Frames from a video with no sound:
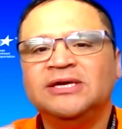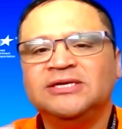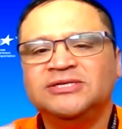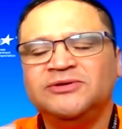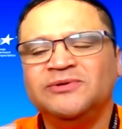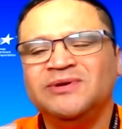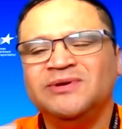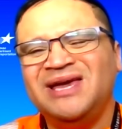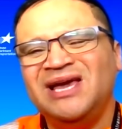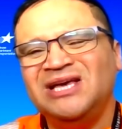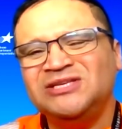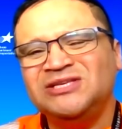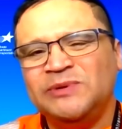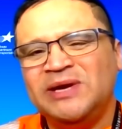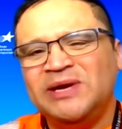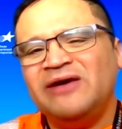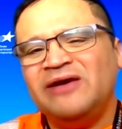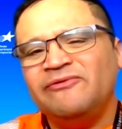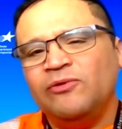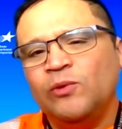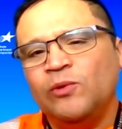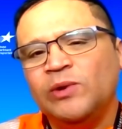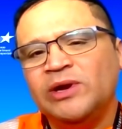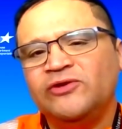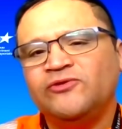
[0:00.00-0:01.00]
So in case we
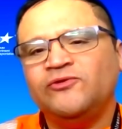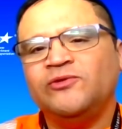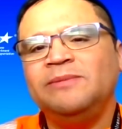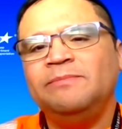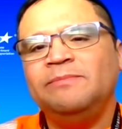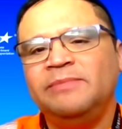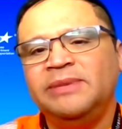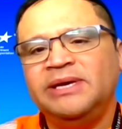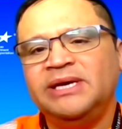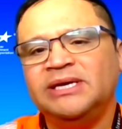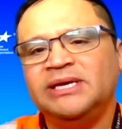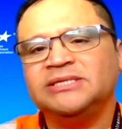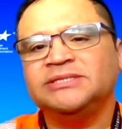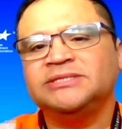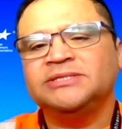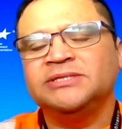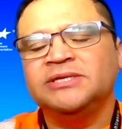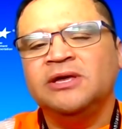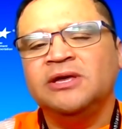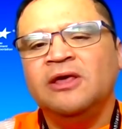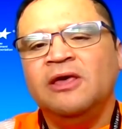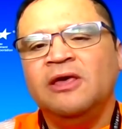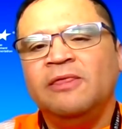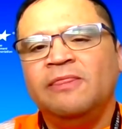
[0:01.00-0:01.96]
have a wintry mix,